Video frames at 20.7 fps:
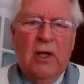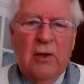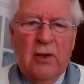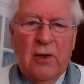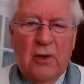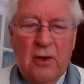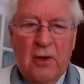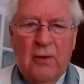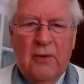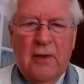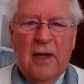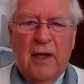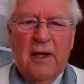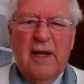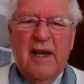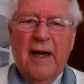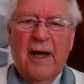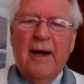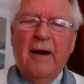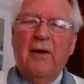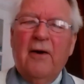and
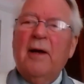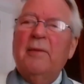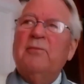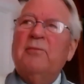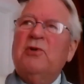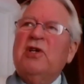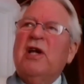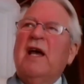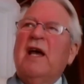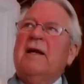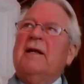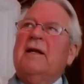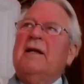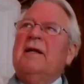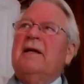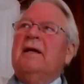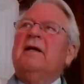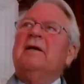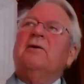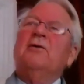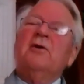now I'm
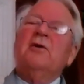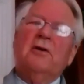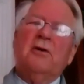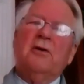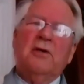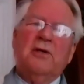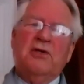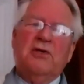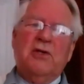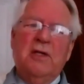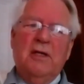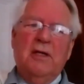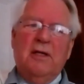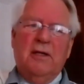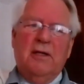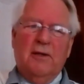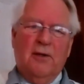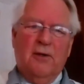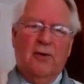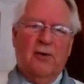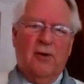channeling,
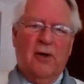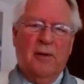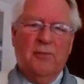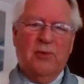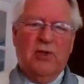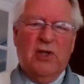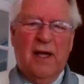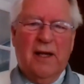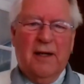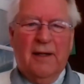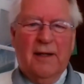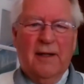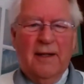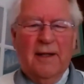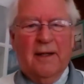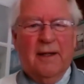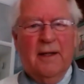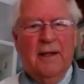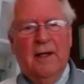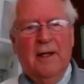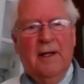Ezekiel, or I'm
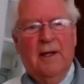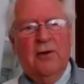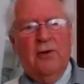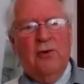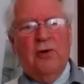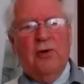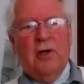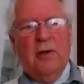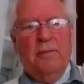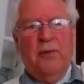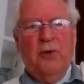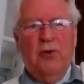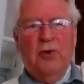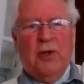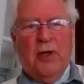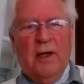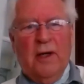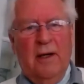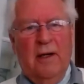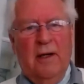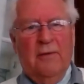channeling Ooga
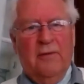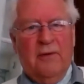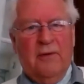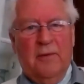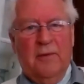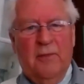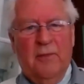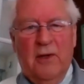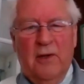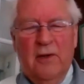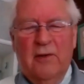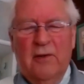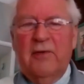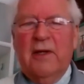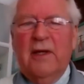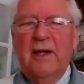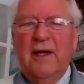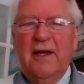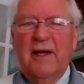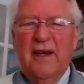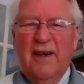Booga from over
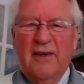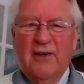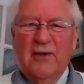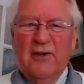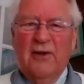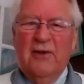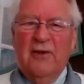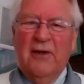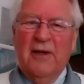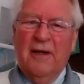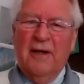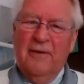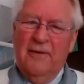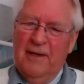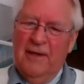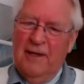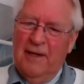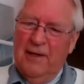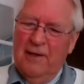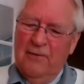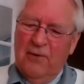here, and I
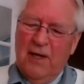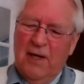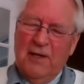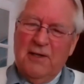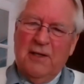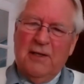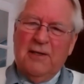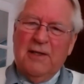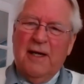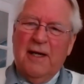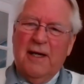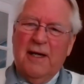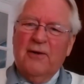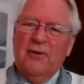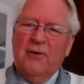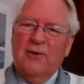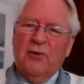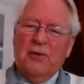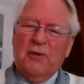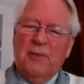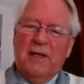write it down,
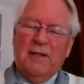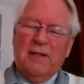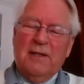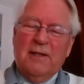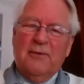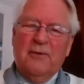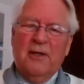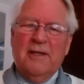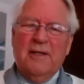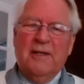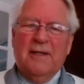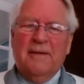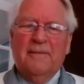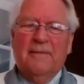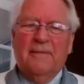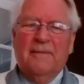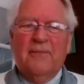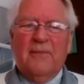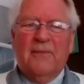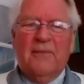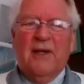automatic writing.
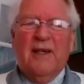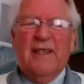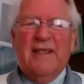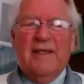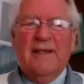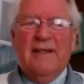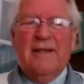Yes.